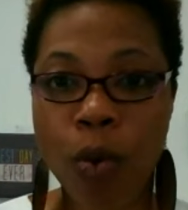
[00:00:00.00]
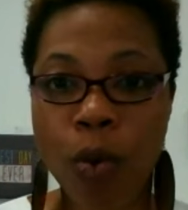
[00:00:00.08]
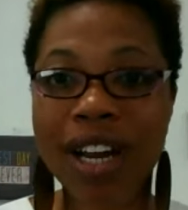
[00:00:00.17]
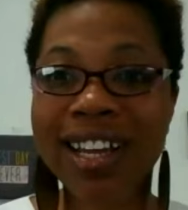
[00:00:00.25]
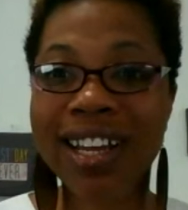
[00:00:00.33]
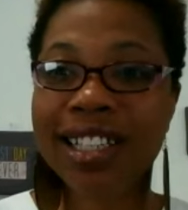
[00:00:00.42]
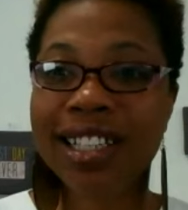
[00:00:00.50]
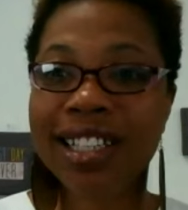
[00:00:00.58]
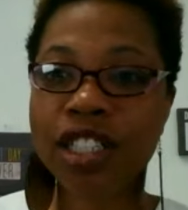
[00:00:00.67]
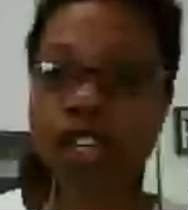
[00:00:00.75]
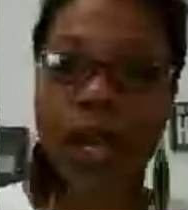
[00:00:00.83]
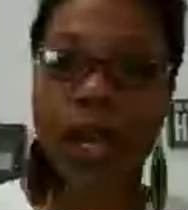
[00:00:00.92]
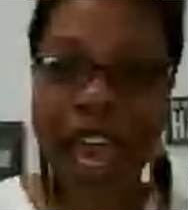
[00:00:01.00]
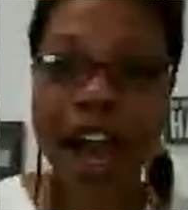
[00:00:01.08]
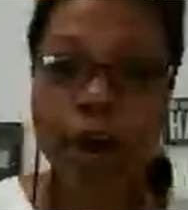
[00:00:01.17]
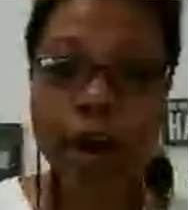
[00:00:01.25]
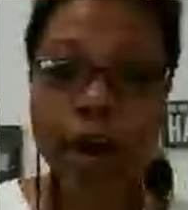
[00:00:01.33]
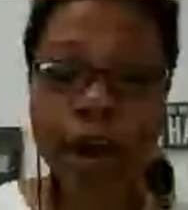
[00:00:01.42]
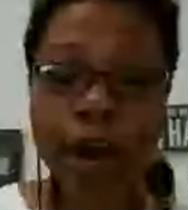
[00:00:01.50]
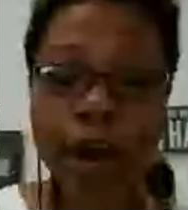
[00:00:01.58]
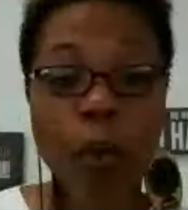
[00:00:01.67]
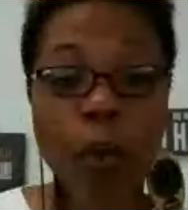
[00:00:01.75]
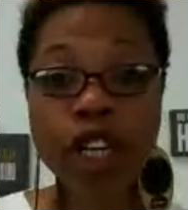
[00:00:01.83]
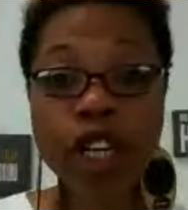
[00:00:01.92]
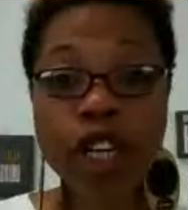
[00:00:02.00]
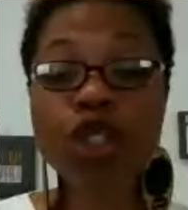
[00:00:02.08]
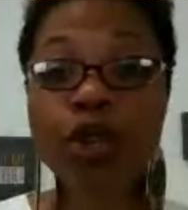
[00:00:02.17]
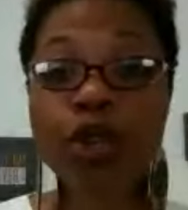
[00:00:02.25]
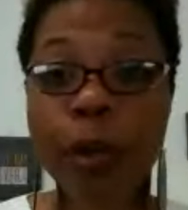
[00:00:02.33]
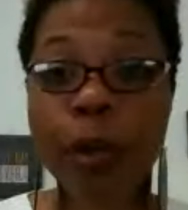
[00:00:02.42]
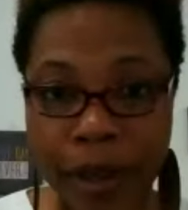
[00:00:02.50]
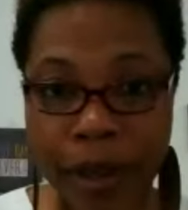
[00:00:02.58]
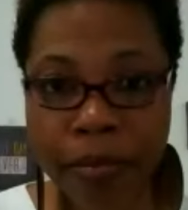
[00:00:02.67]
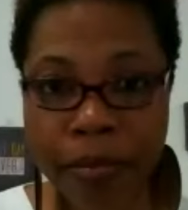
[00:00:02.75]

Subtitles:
What is going out and where can you strip it?